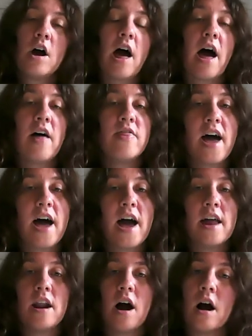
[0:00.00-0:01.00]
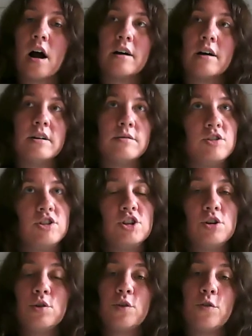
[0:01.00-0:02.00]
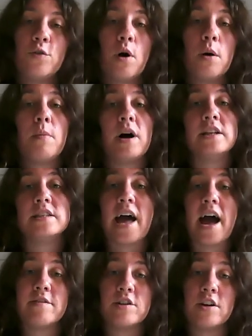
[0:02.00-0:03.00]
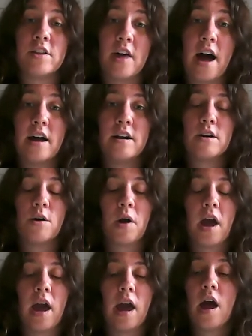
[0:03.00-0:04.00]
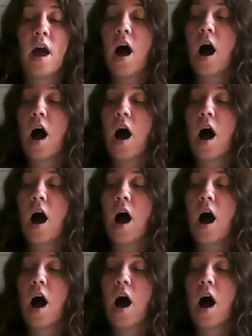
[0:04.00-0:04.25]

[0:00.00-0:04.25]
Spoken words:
and then 2 to 4 months after that, okay?